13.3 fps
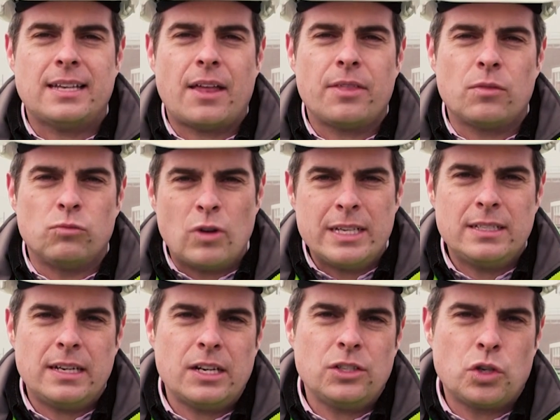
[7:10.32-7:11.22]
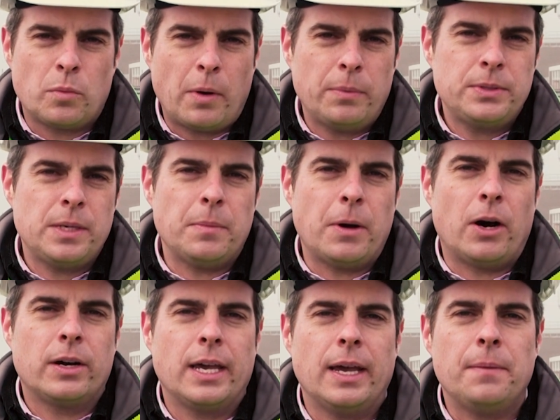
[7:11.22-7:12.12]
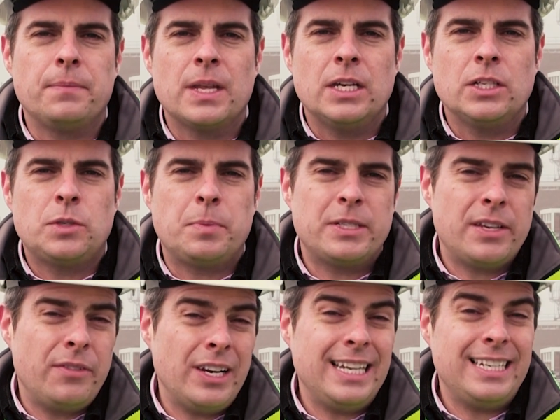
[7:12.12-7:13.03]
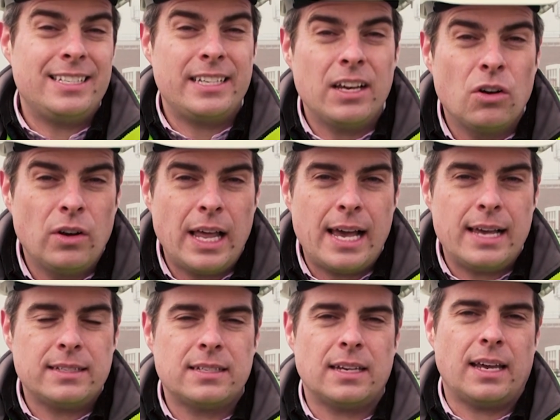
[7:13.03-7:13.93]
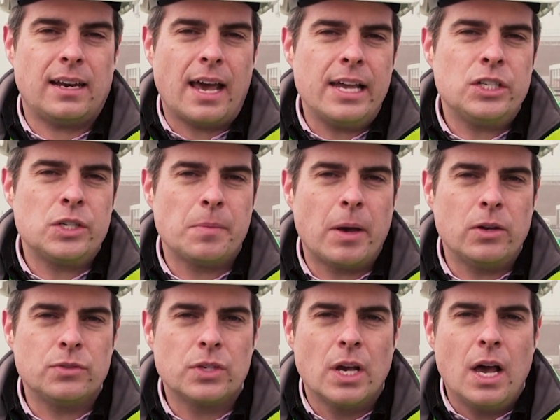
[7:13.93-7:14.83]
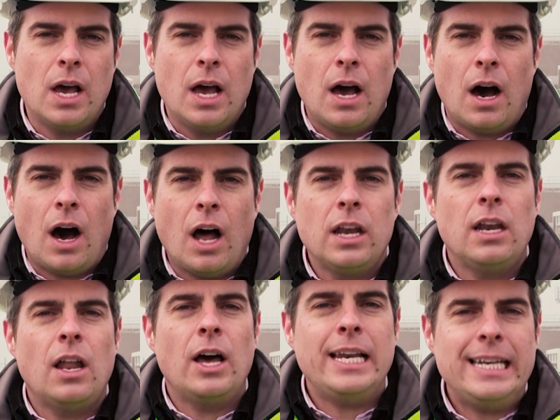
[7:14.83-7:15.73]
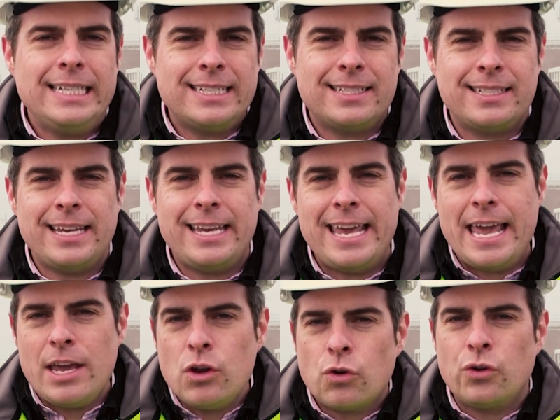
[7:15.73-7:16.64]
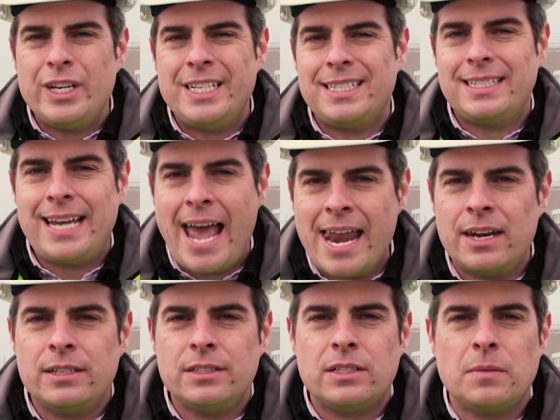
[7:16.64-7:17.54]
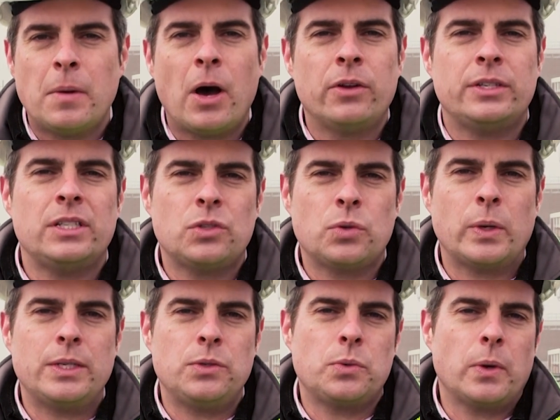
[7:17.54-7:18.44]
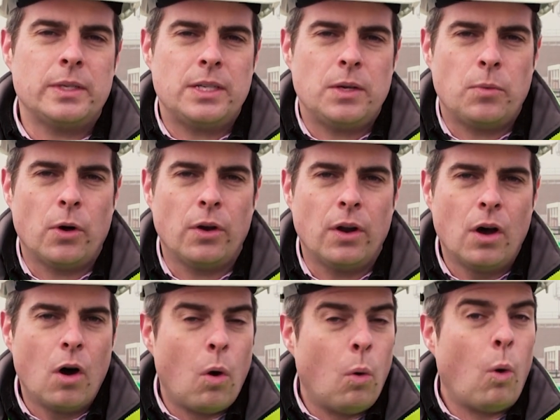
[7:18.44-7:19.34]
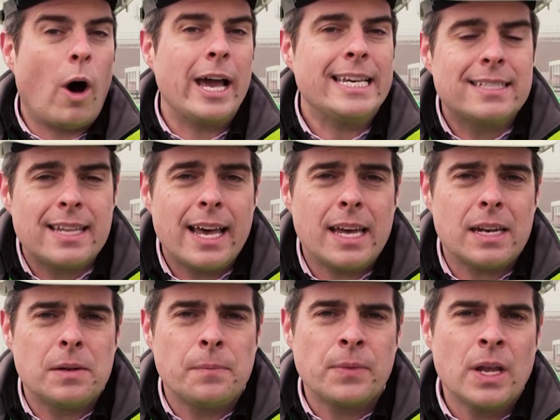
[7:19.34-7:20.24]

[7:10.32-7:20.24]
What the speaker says: Is that the residential property market, specifically single lets and HMOs, are likely to see increased tenant demand in 2021. Why is that?